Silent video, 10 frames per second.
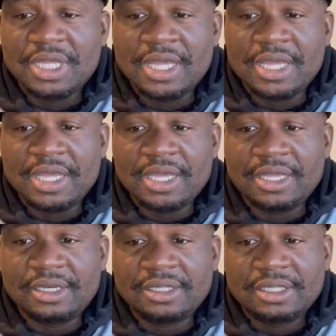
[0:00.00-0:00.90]

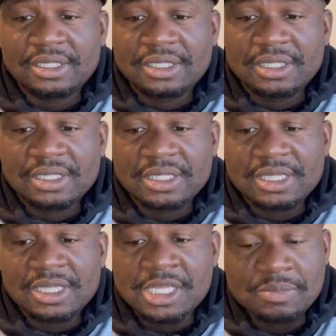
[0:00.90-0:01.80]
And
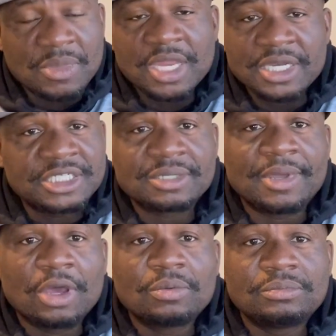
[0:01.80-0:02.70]
he may need some
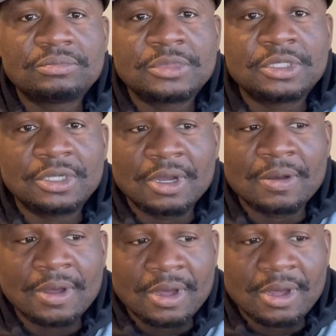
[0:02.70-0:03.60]
help, you know.